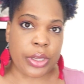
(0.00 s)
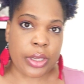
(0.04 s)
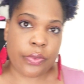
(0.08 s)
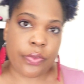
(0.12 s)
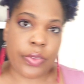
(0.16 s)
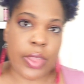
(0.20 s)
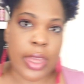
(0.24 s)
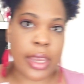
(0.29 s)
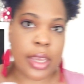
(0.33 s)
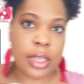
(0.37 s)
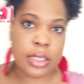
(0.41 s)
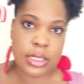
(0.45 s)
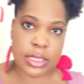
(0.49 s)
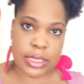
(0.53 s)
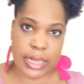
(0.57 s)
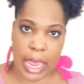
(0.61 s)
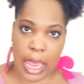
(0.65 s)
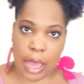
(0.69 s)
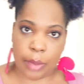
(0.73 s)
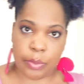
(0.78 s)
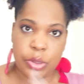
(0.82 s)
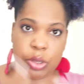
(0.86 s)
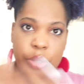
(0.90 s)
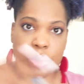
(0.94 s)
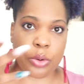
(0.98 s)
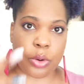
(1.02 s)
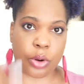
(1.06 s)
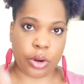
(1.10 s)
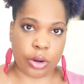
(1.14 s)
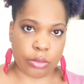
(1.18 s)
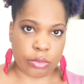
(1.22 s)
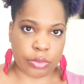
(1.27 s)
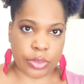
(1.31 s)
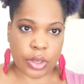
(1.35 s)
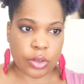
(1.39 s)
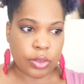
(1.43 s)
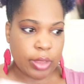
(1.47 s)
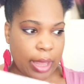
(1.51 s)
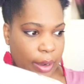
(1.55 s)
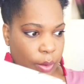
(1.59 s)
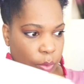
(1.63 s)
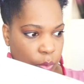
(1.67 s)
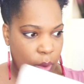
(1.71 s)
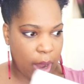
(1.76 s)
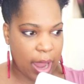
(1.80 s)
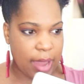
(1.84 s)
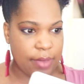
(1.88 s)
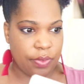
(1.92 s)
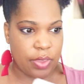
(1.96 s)
they can stab you, or they're like
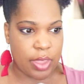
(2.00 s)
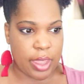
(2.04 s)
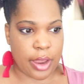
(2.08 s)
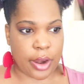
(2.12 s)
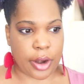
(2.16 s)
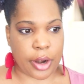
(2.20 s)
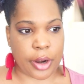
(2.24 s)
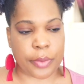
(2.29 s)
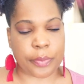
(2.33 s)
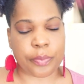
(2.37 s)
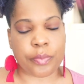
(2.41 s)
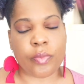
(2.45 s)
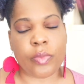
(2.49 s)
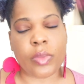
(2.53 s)
right there.